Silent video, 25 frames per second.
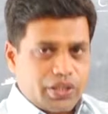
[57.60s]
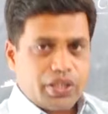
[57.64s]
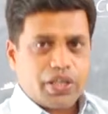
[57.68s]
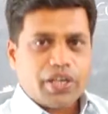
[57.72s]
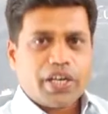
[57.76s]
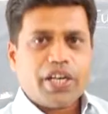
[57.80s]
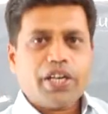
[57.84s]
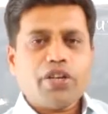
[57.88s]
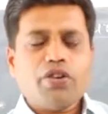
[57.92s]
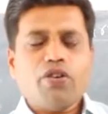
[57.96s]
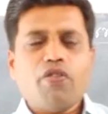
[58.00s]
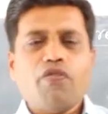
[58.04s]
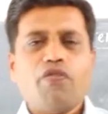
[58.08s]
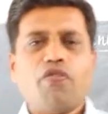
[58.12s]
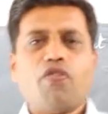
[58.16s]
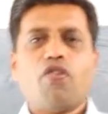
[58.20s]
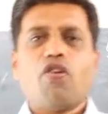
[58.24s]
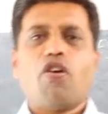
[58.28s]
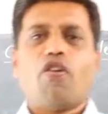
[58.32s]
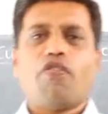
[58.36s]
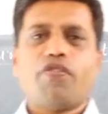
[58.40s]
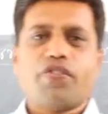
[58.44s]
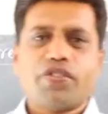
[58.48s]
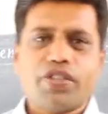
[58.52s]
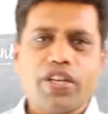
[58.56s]
the rate of
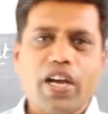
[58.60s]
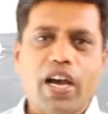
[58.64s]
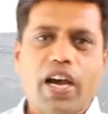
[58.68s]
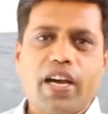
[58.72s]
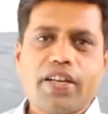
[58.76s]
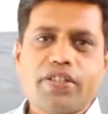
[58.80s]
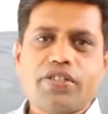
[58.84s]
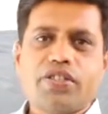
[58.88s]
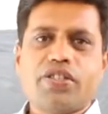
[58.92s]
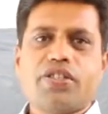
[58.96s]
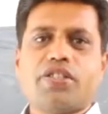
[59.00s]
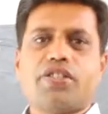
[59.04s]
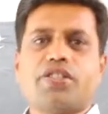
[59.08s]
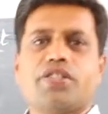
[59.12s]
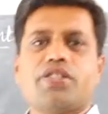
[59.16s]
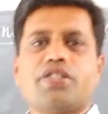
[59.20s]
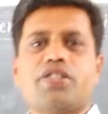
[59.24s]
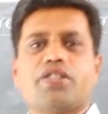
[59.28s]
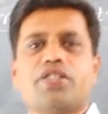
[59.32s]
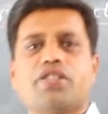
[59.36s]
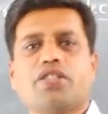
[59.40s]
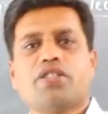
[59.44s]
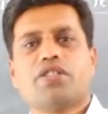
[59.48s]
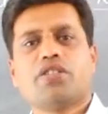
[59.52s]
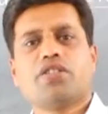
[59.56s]
flow of charge
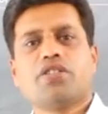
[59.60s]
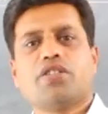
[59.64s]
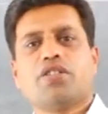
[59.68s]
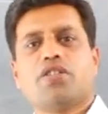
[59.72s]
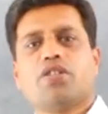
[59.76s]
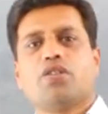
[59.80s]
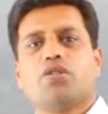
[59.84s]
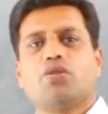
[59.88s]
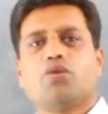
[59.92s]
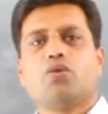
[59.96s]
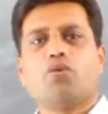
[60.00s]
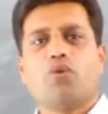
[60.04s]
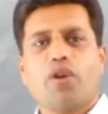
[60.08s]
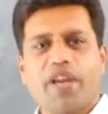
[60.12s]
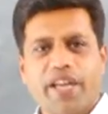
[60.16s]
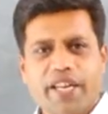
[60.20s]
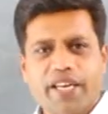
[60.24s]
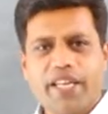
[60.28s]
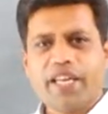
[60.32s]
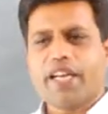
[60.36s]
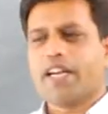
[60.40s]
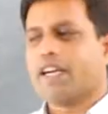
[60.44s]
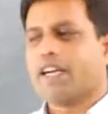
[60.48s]
through any